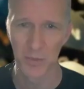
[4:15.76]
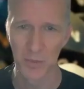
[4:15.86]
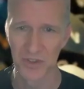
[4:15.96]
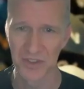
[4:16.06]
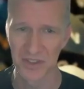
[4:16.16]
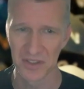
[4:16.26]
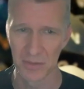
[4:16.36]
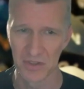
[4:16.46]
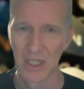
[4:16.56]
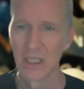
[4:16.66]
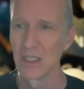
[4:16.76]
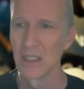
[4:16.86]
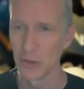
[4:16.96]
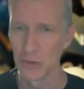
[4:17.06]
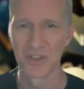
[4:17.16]
systems
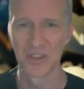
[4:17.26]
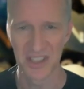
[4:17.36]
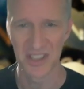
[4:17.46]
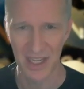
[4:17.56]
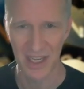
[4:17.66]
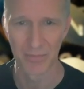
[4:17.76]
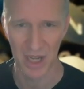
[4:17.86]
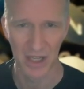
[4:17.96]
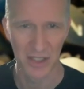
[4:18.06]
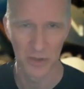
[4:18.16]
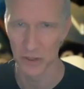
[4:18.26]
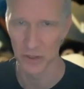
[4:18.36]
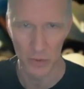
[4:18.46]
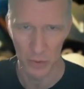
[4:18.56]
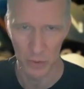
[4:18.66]
use the same die. You just
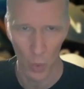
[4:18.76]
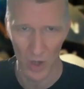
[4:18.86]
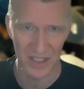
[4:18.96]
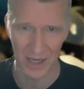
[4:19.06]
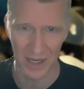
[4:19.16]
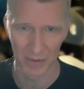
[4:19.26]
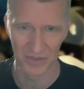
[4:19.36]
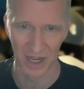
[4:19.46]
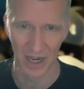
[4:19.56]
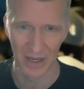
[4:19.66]
use one type of die.